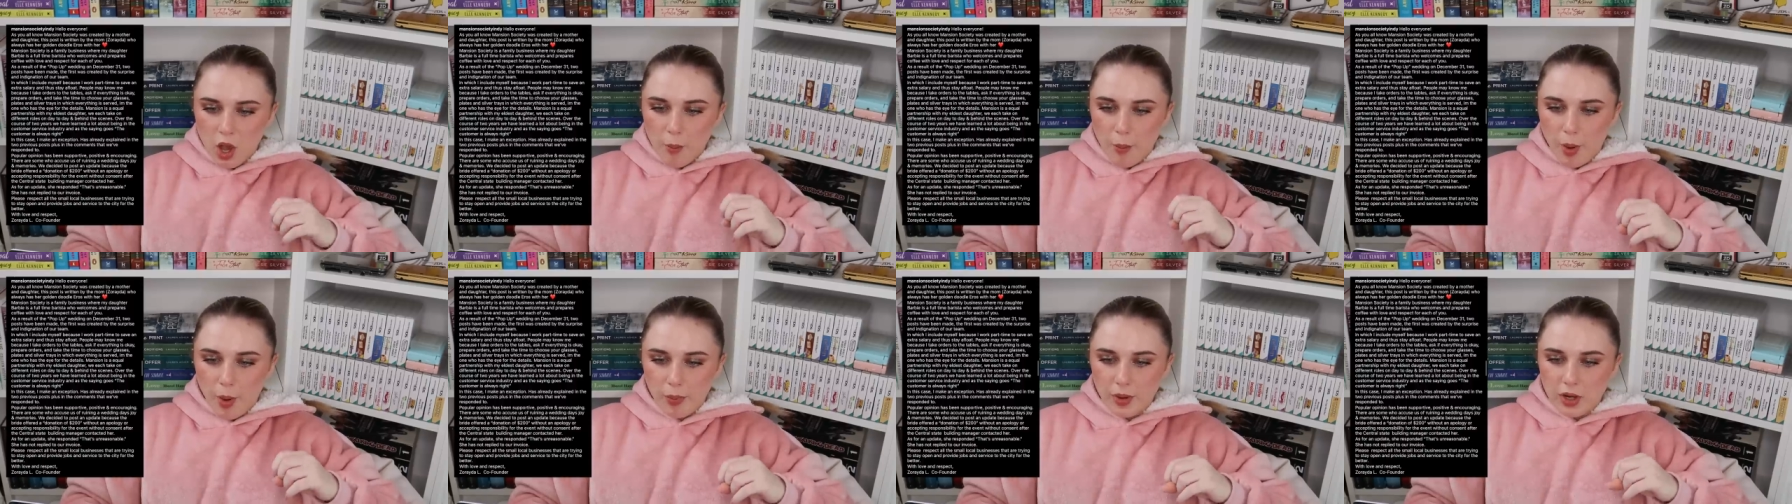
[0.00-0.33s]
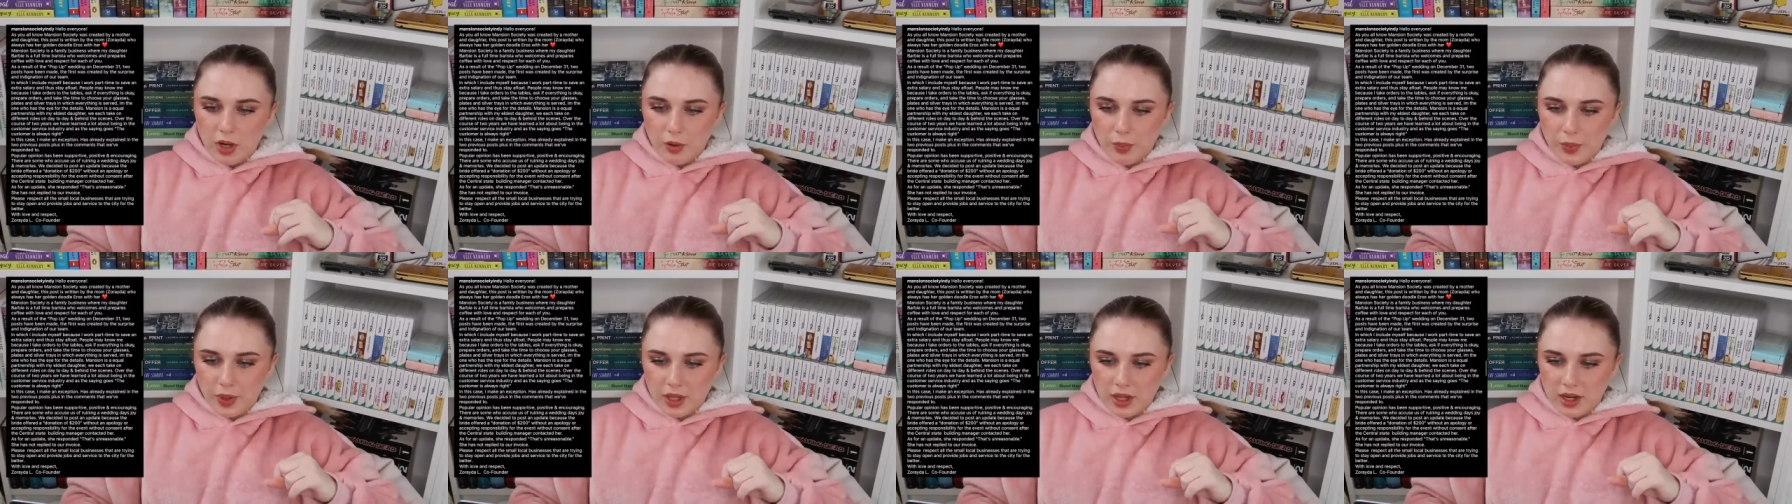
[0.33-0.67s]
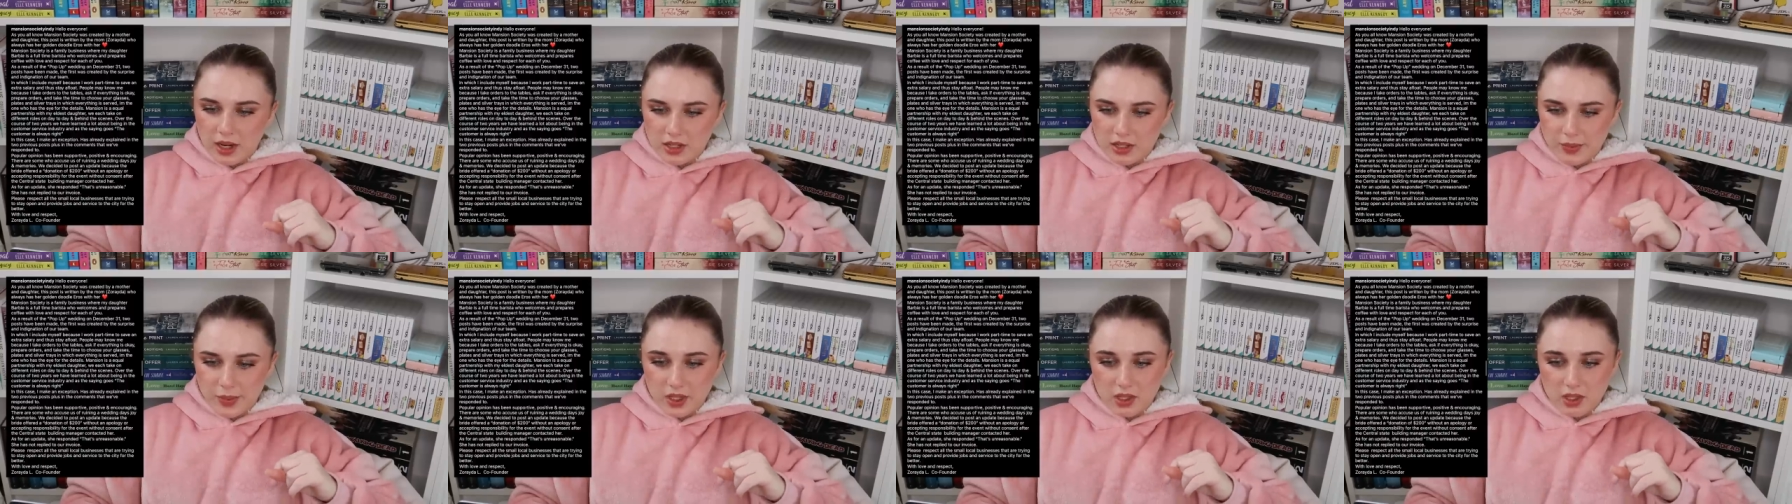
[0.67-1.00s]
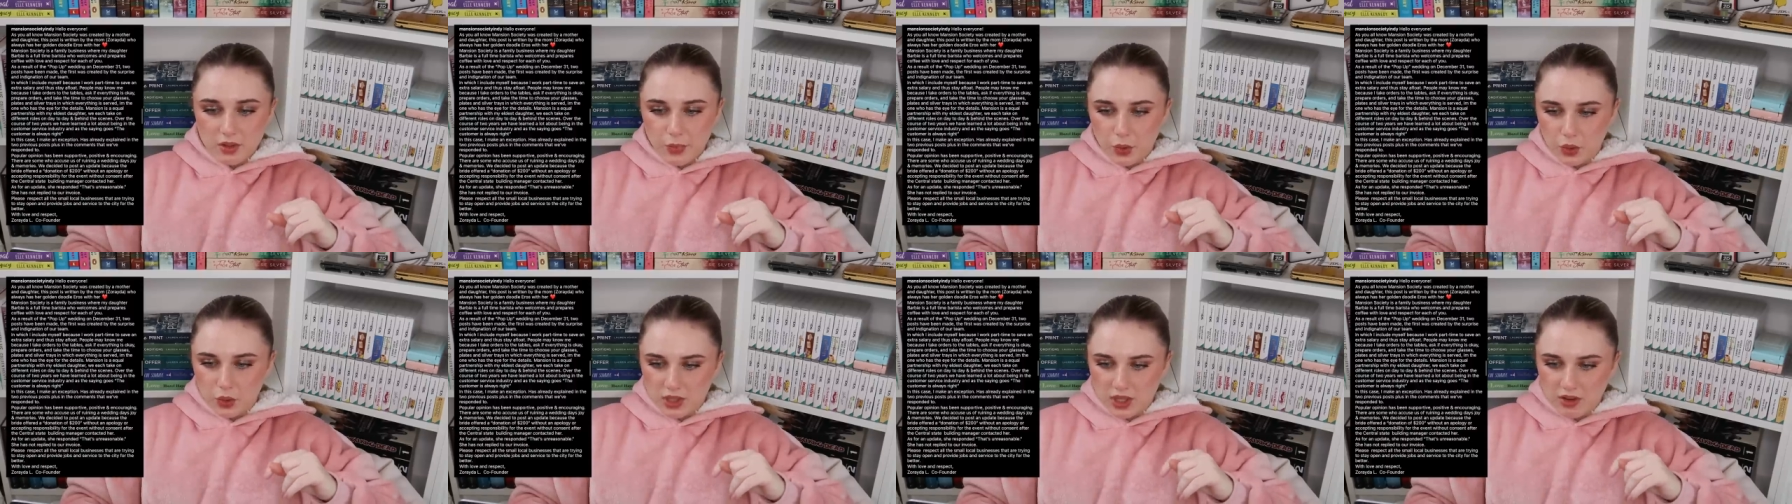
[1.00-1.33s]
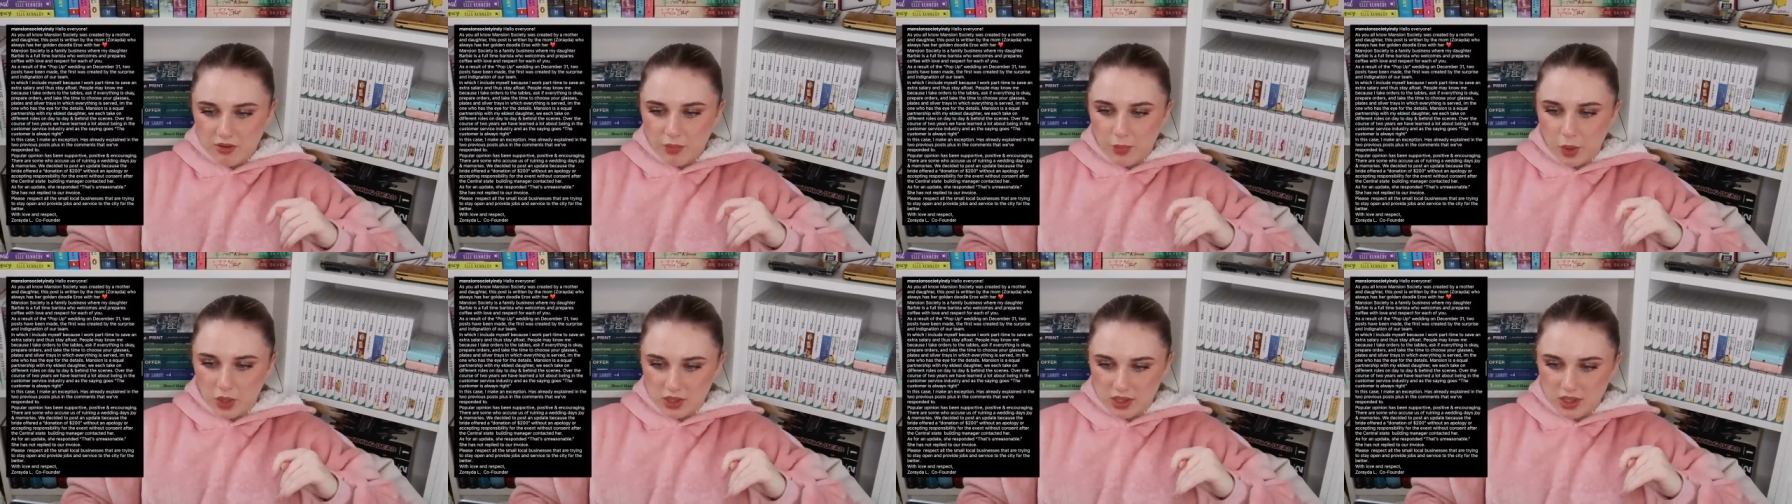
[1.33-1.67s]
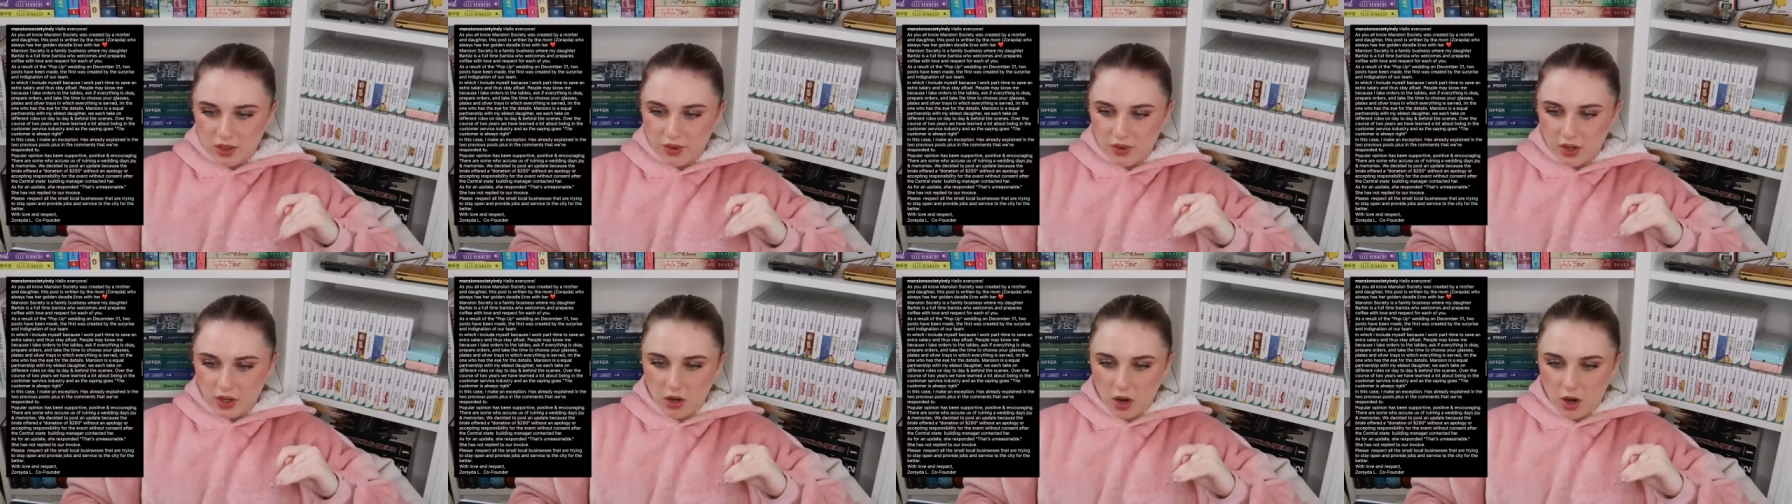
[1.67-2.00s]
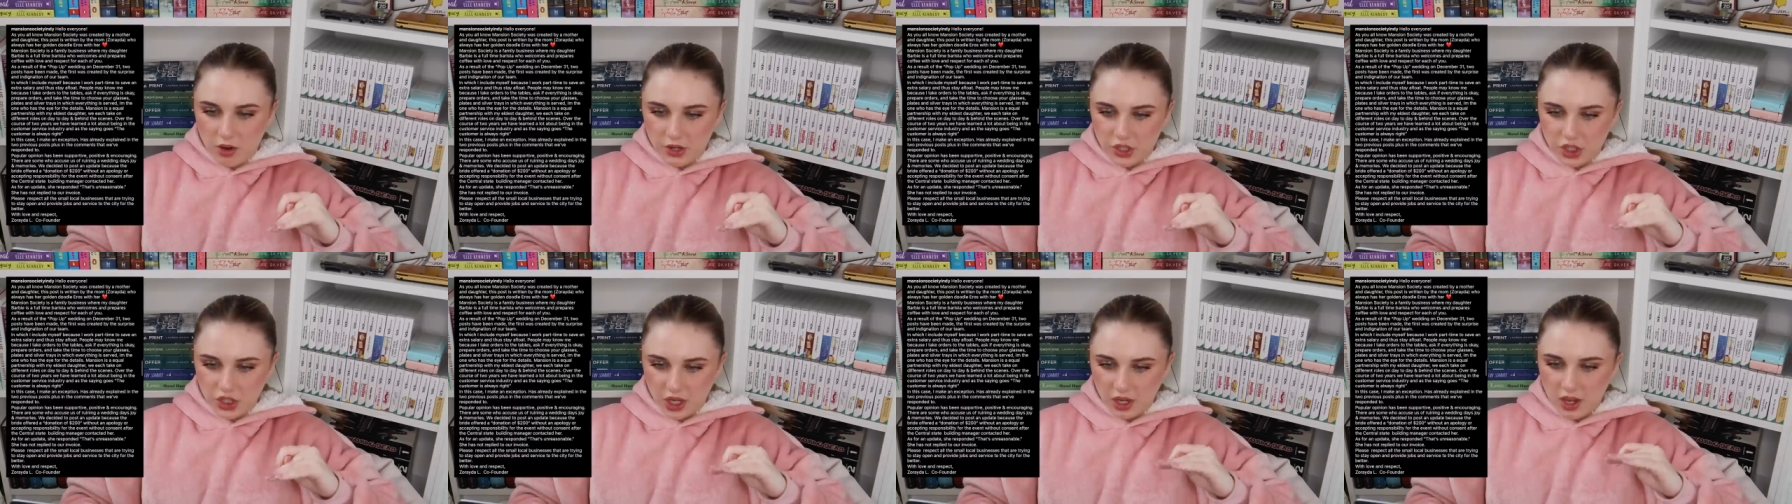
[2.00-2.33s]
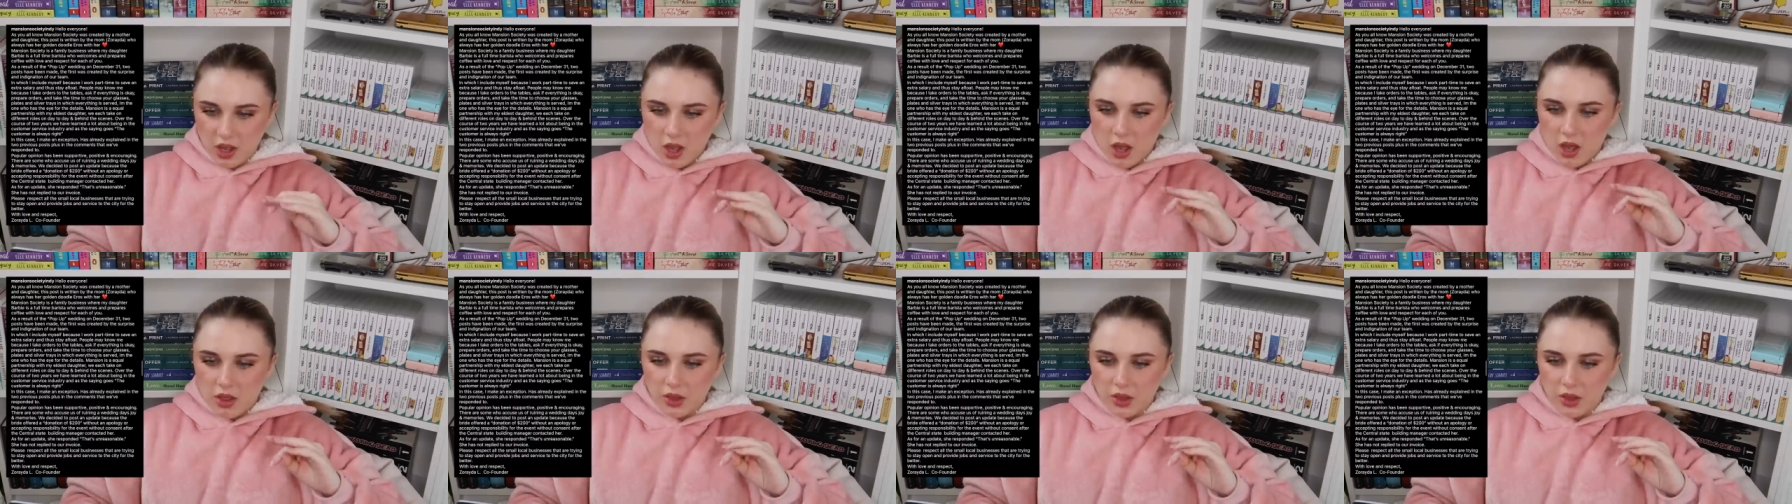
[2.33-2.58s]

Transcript: Popular opinion has been supportive, positive and encouraging.